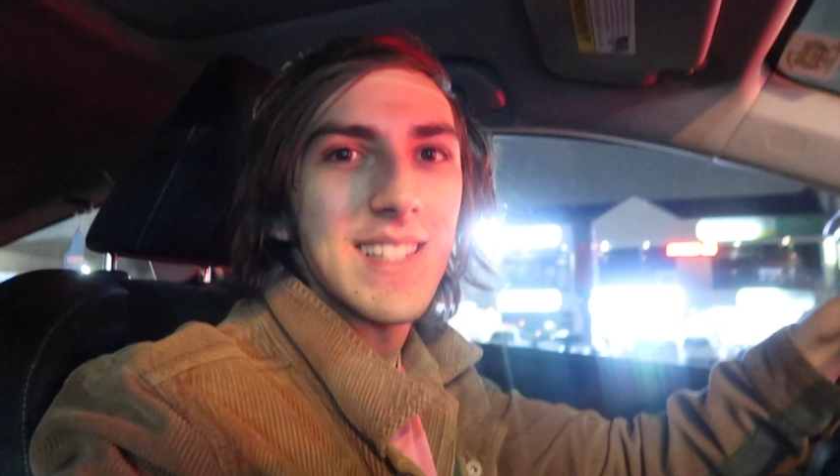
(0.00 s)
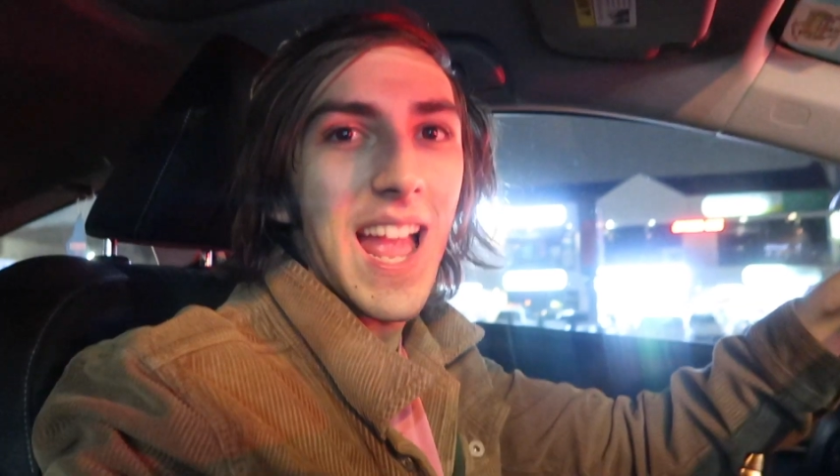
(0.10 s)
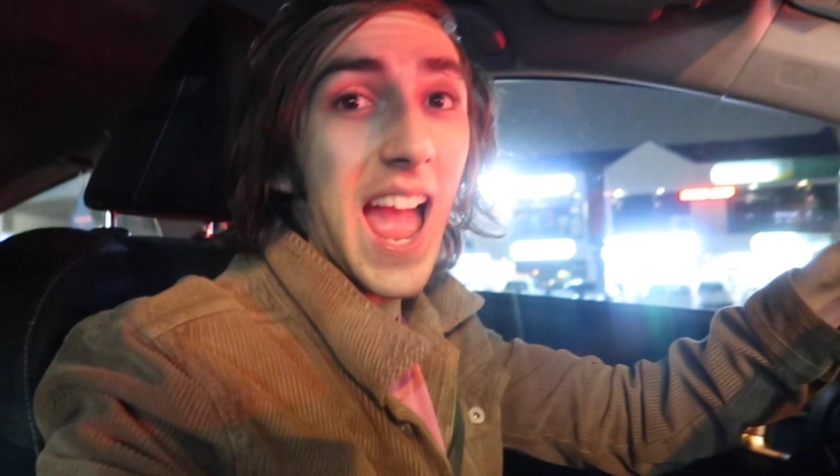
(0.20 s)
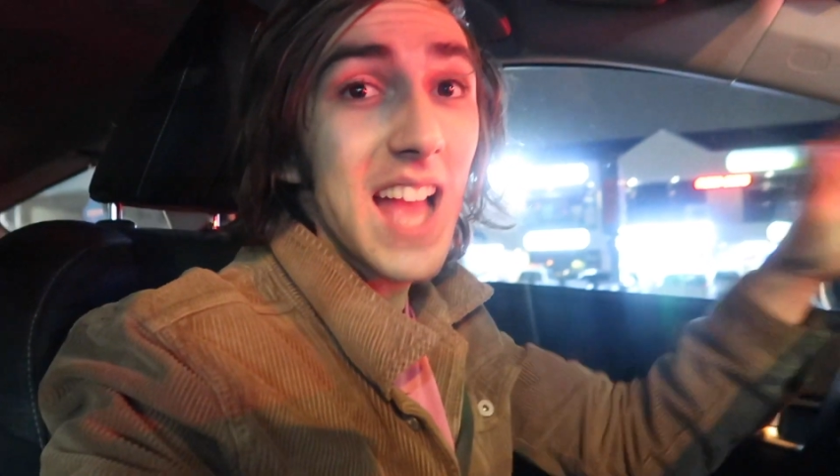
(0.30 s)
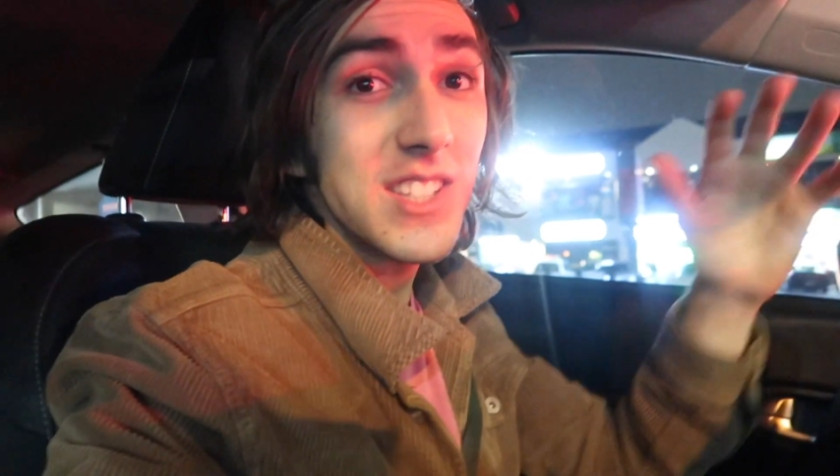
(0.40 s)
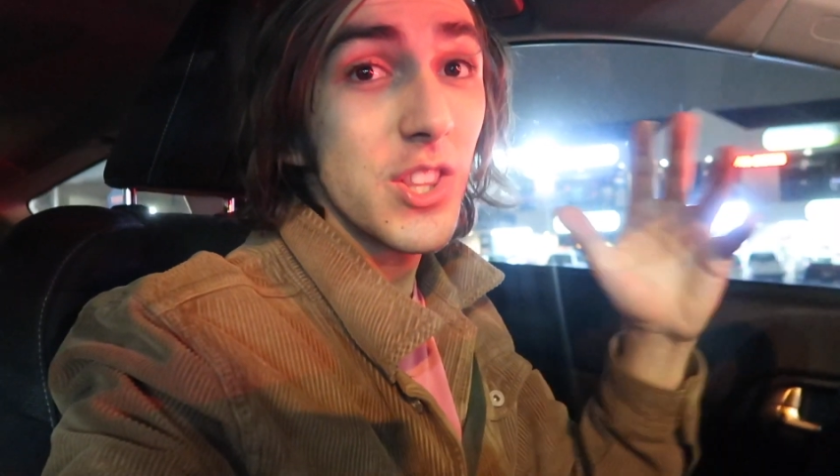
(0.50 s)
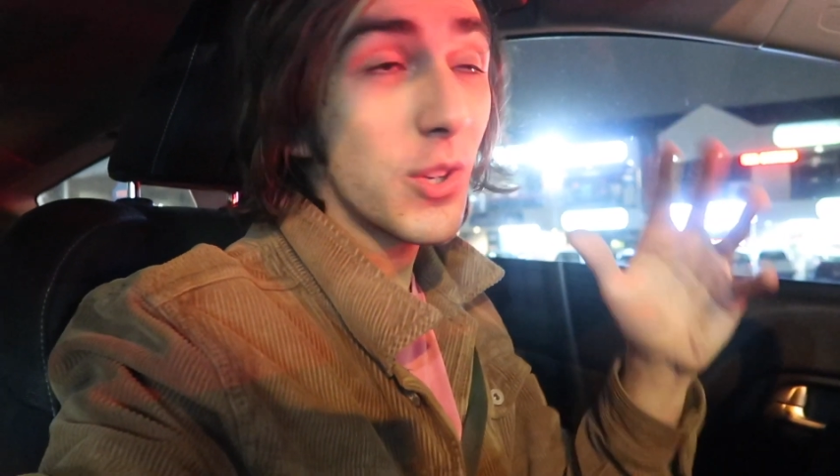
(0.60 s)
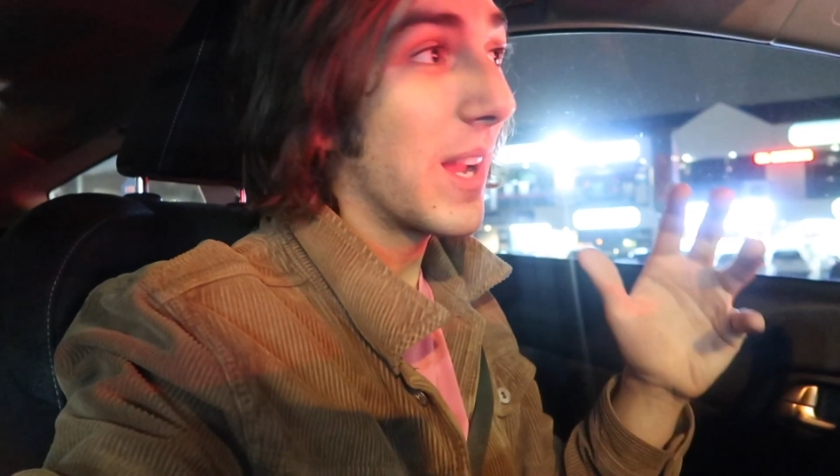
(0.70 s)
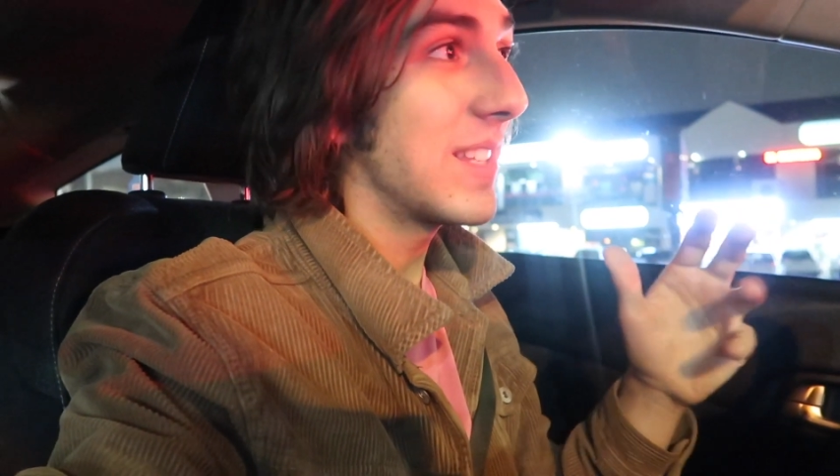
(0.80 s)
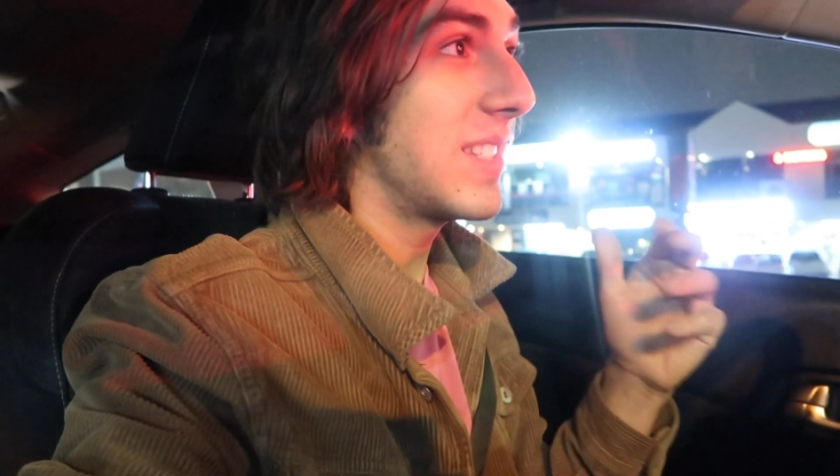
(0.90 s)
To add to
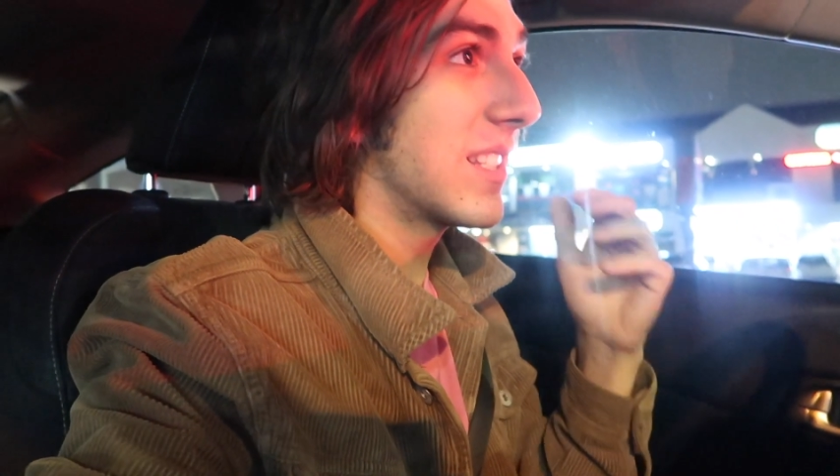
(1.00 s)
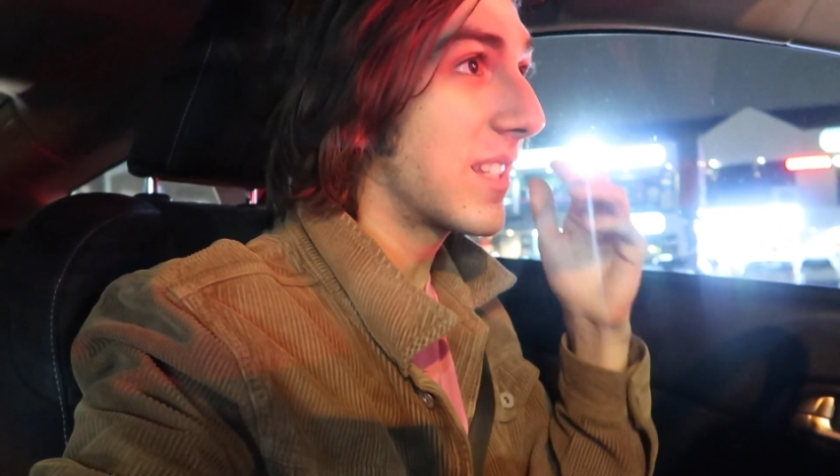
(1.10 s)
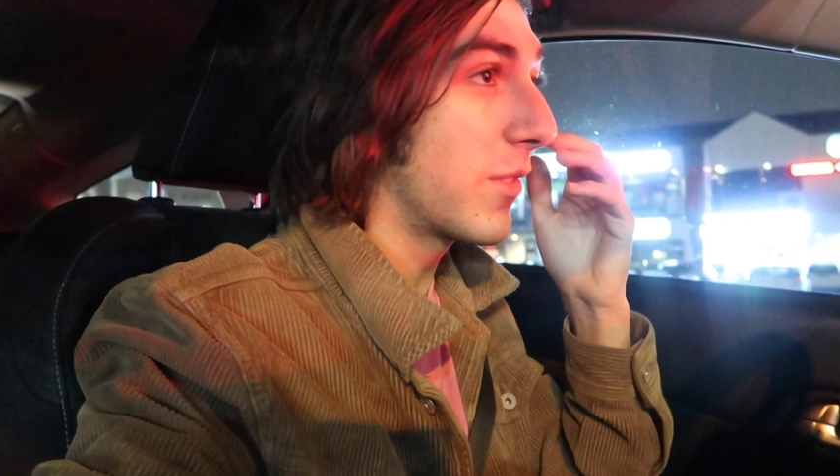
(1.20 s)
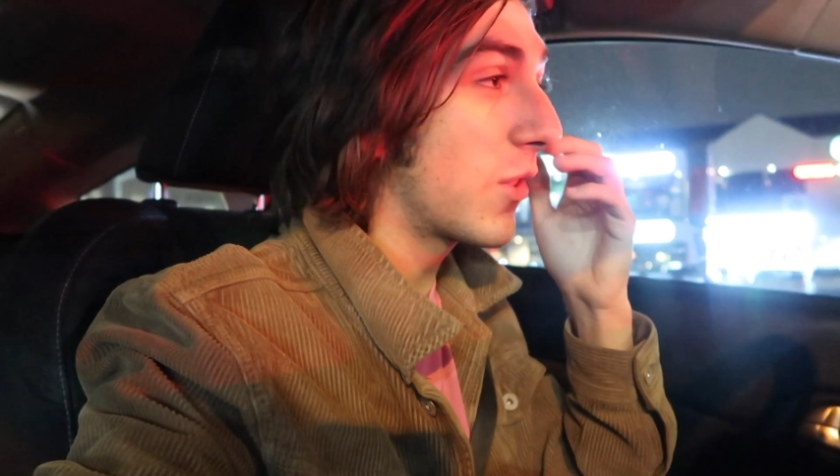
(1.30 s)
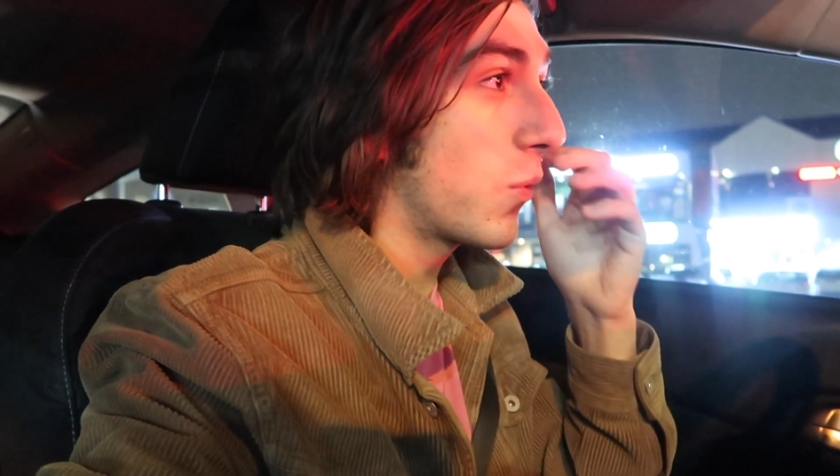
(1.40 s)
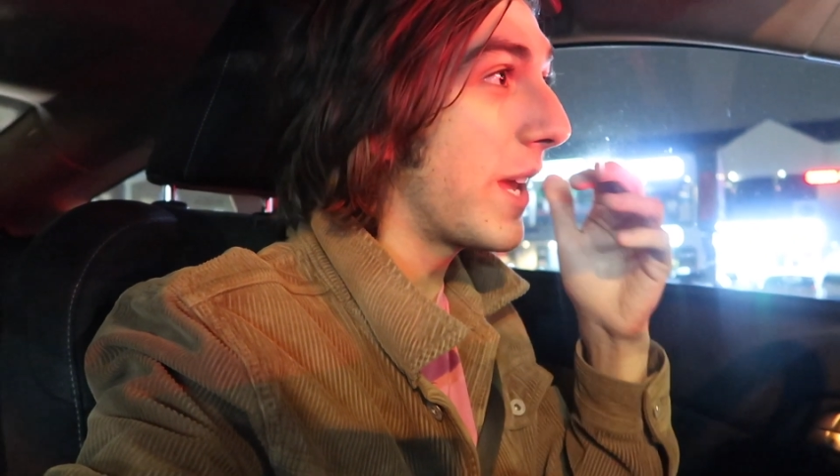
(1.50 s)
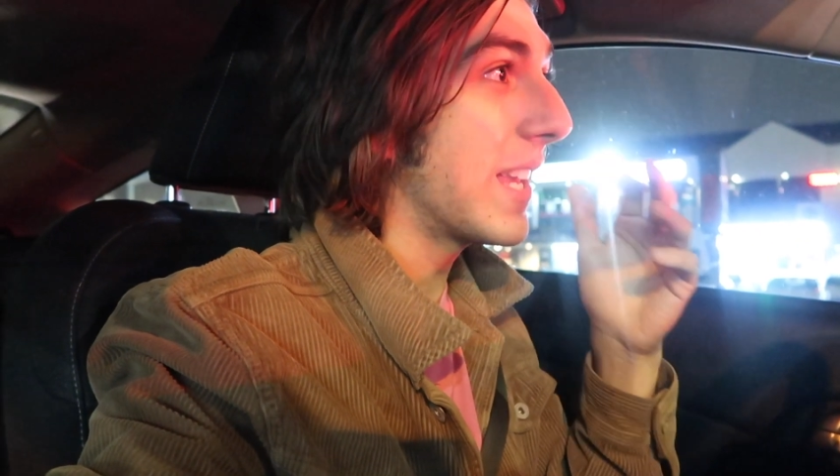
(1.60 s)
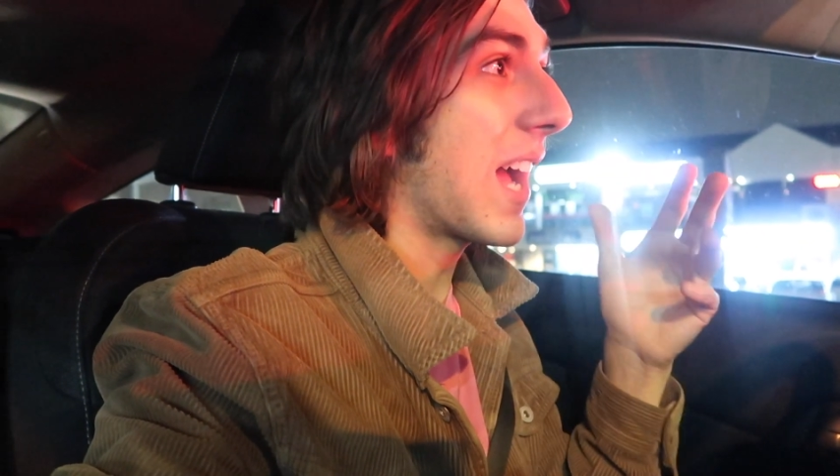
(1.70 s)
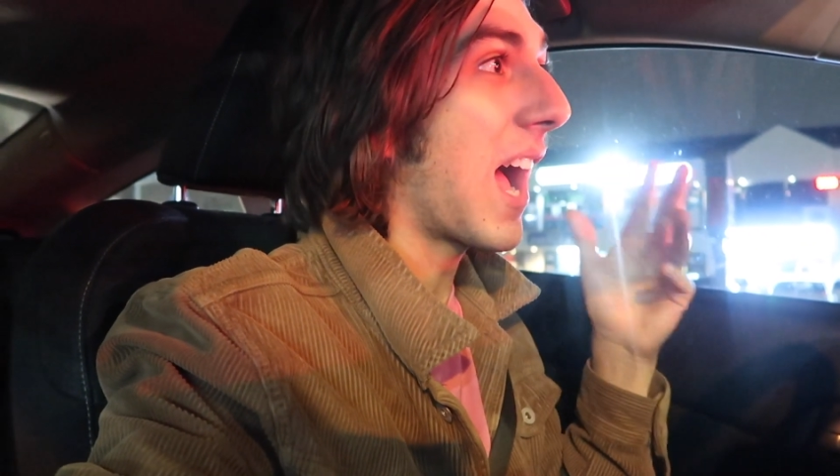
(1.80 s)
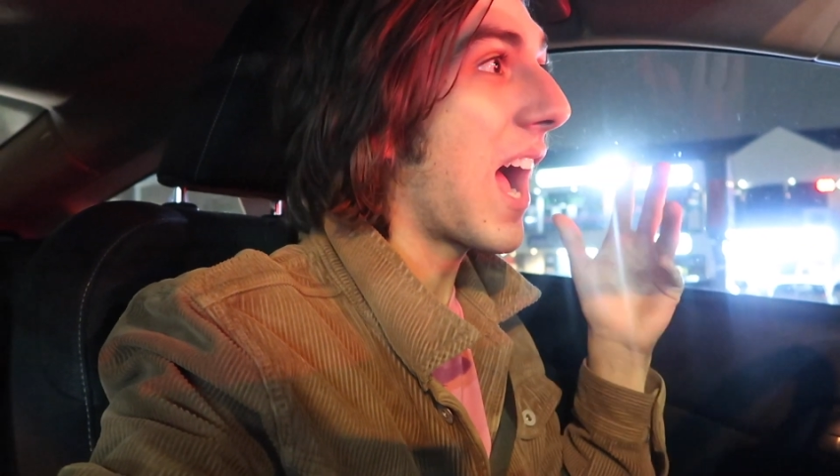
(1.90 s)
the craziness of this week,